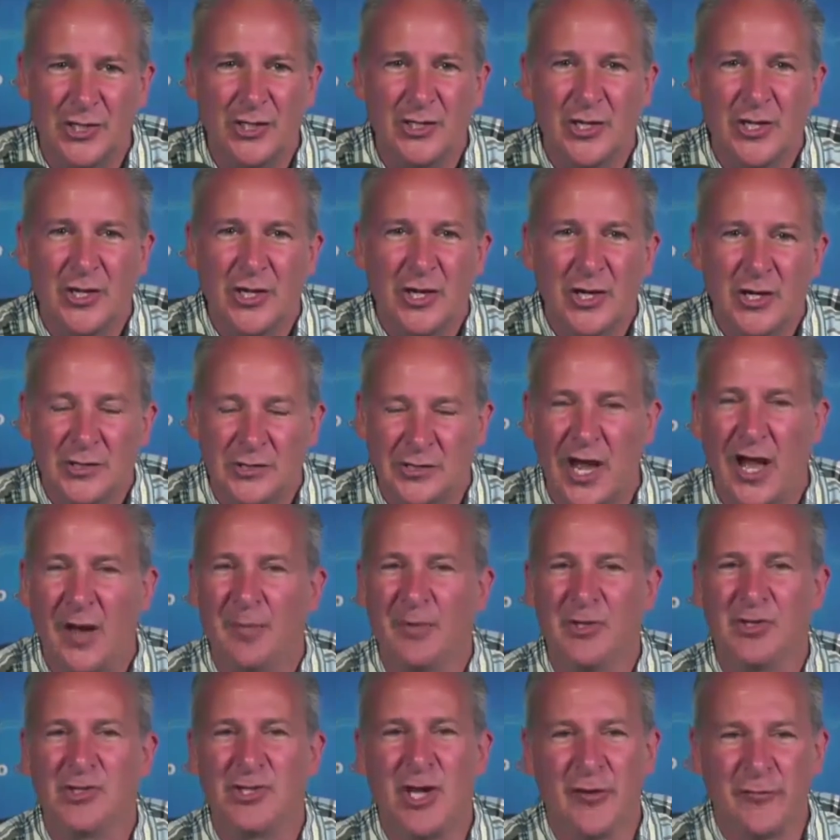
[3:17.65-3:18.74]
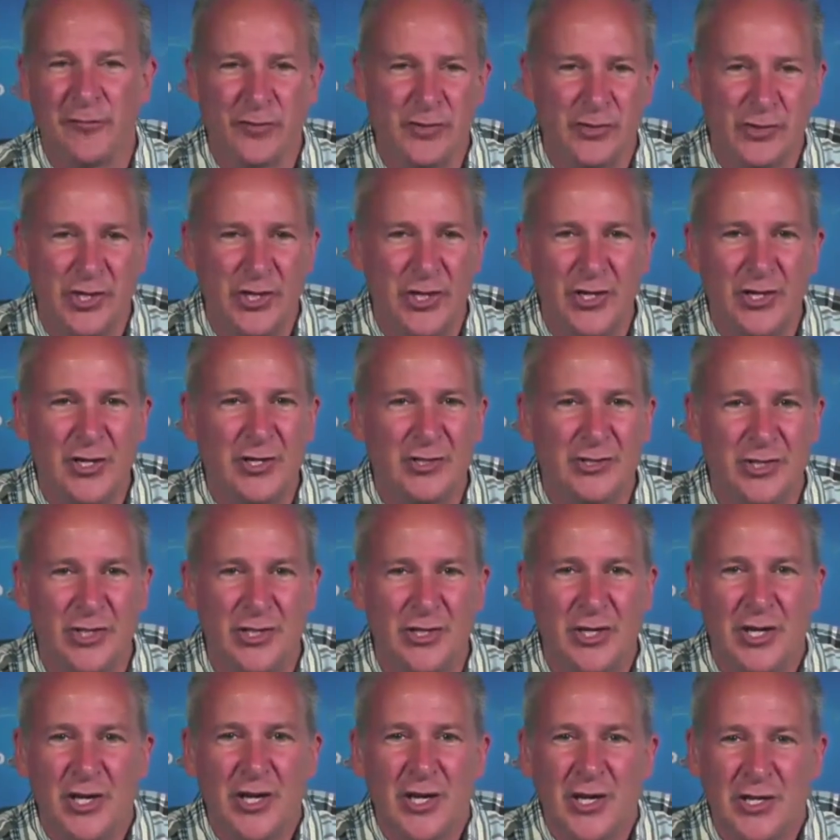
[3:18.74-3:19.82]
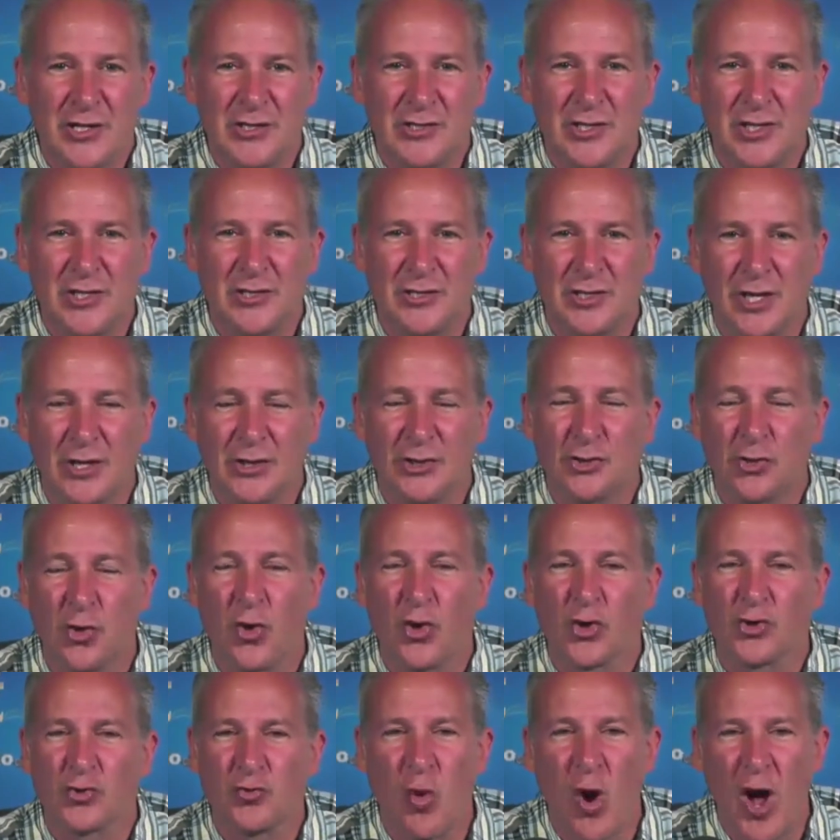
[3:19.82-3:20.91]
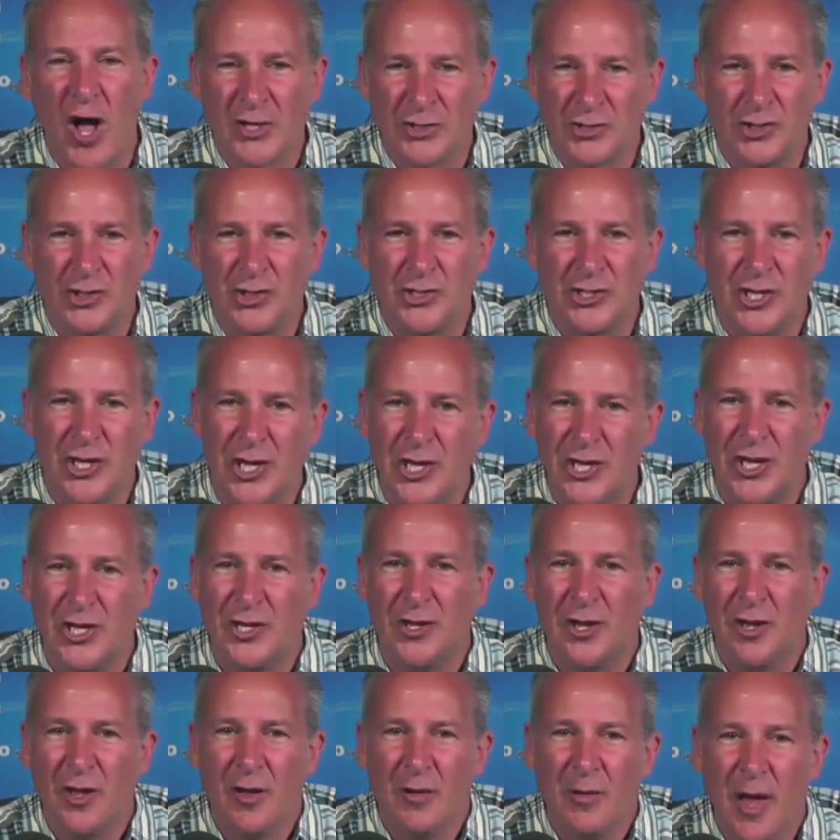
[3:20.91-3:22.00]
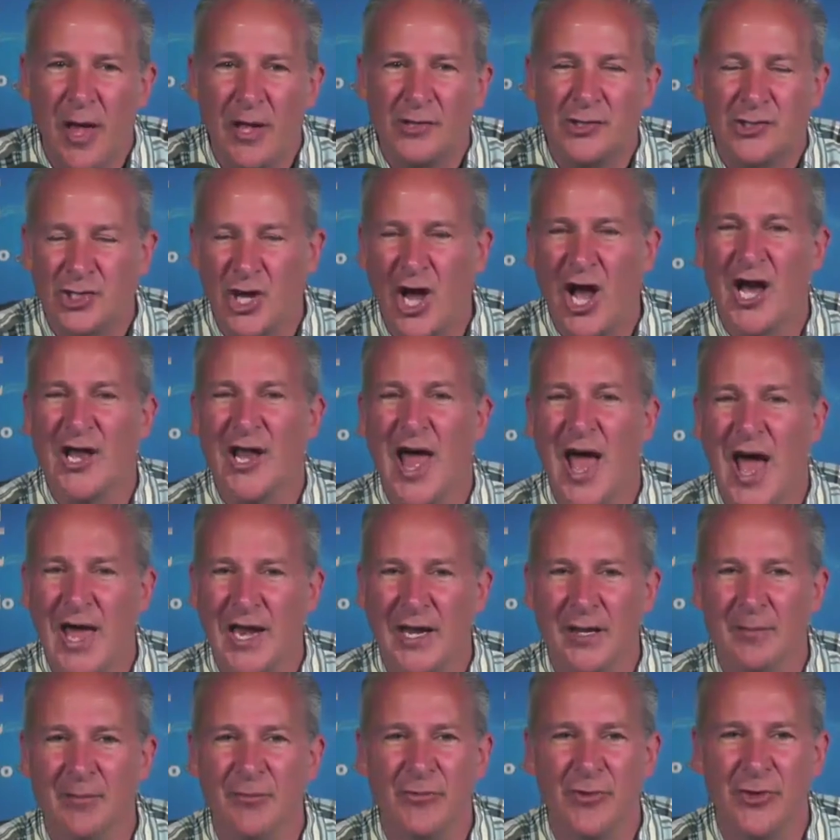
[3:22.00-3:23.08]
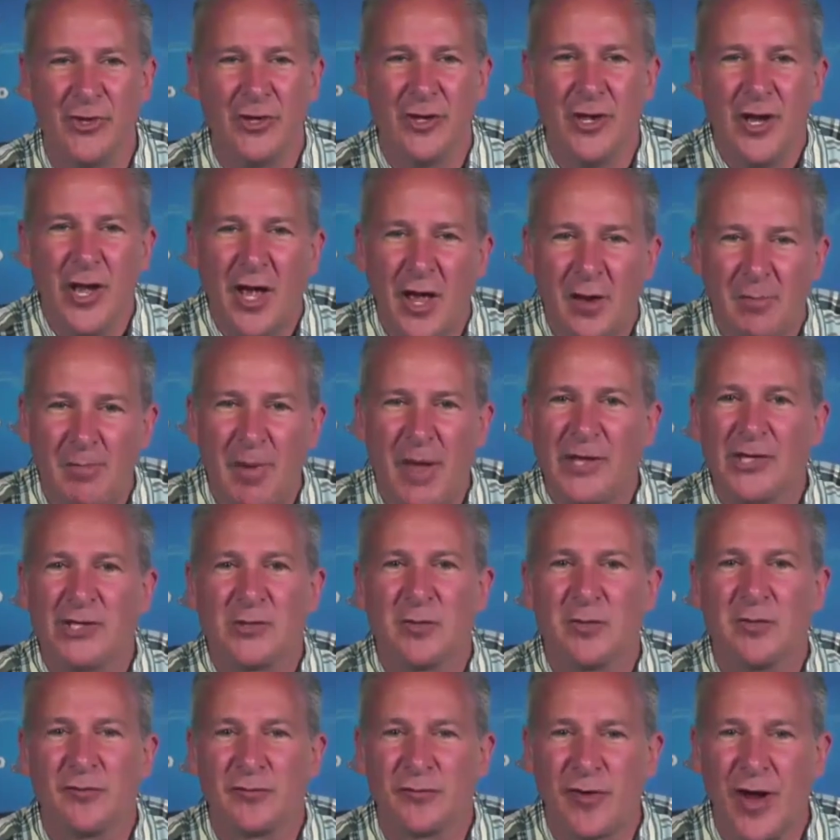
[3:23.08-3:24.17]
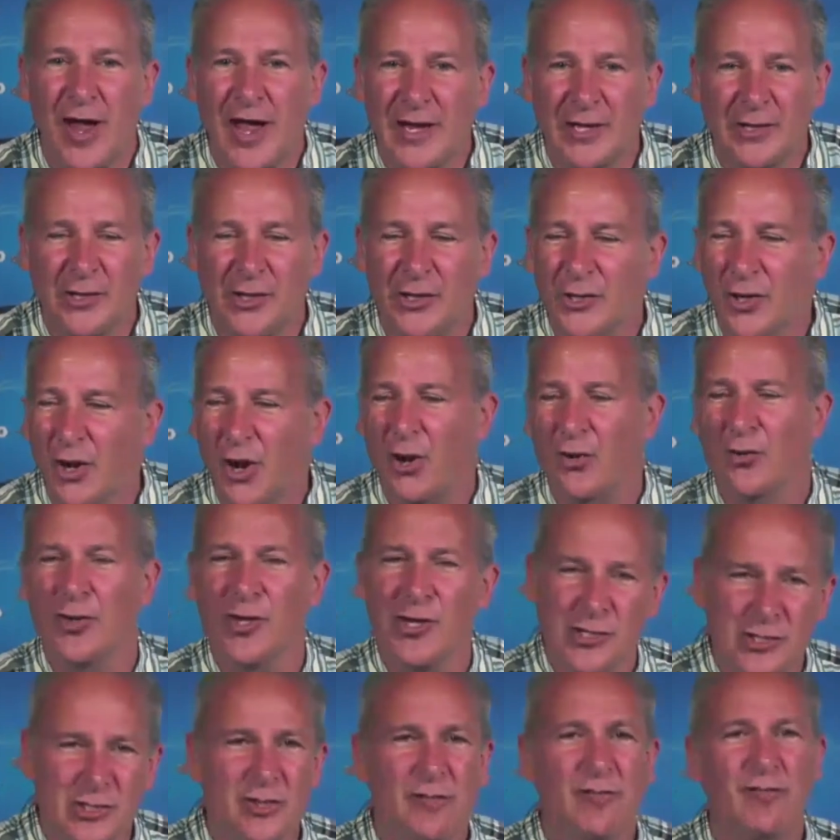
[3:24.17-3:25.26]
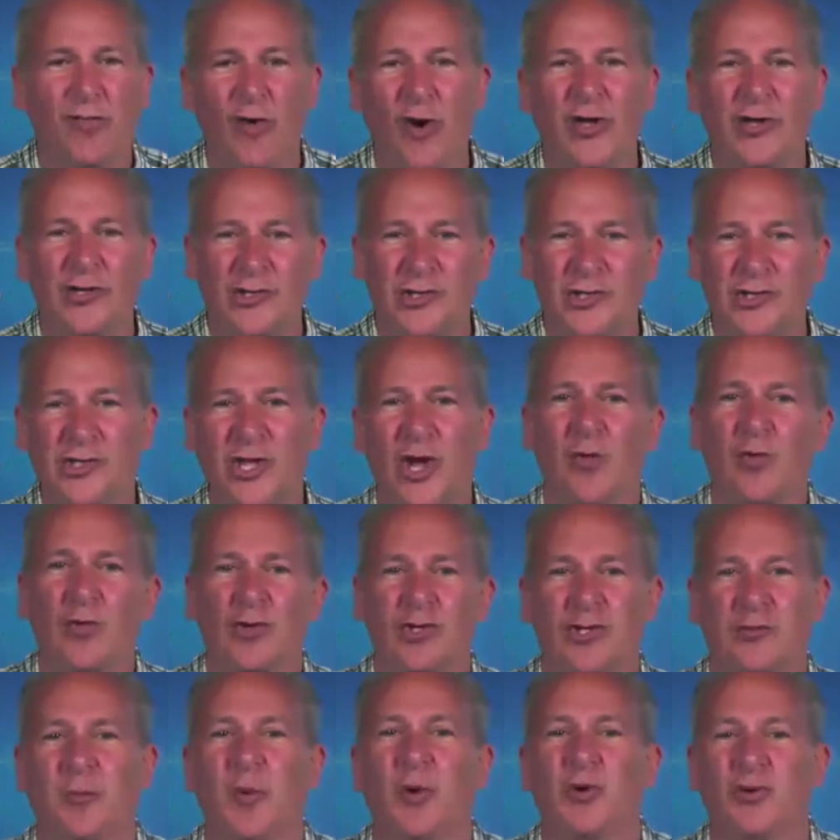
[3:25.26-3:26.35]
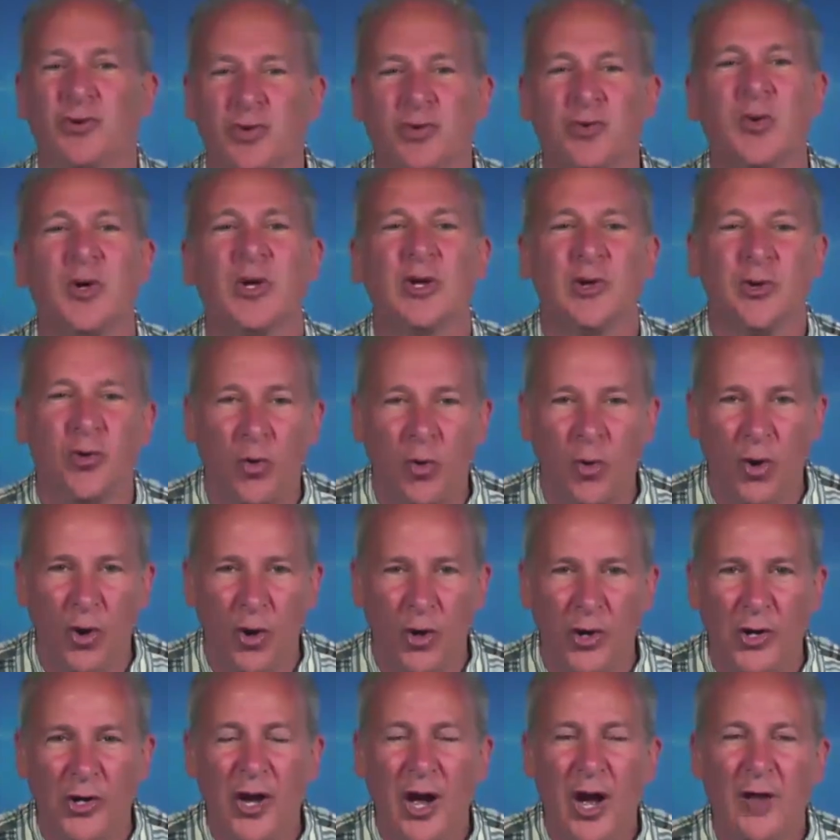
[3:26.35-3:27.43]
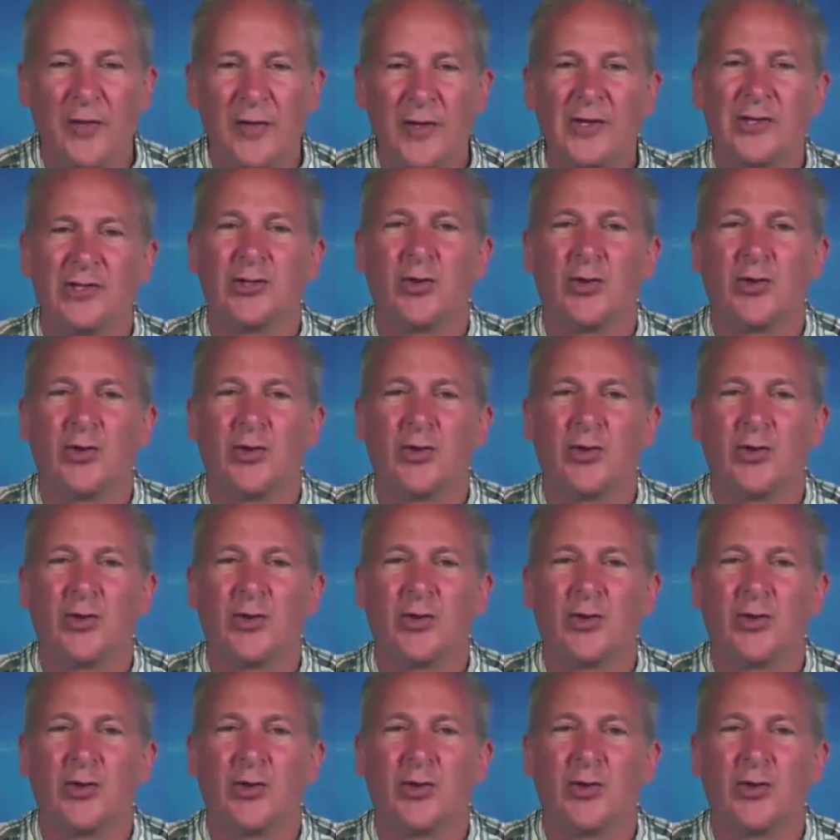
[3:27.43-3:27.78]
Is it Thomas Jefferson? Is it is it uh, George Washington and and John Adams and and Benjamin Franklin? Are these the voices that we're supposed to ignore?